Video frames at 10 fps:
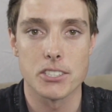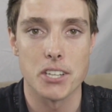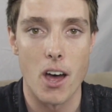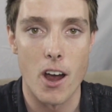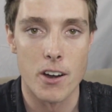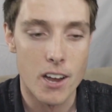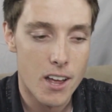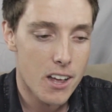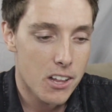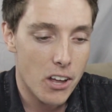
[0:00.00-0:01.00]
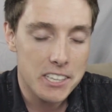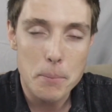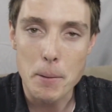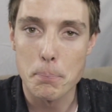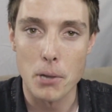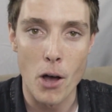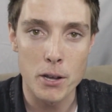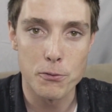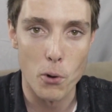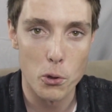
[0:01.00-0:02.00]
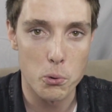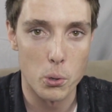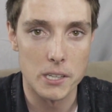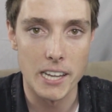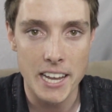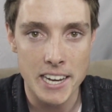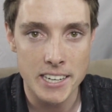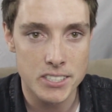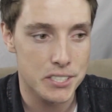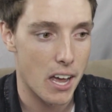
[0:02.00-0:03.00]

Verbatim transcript: So, like, they've been blowing fourth-quarter leads.